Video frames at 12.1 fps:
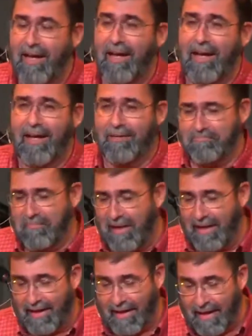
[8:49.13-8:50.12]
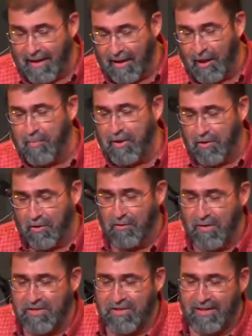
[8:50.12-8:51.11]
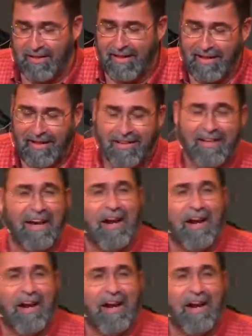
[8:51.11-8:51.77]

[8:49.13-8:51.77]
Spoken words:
I got a little bit nervous, and then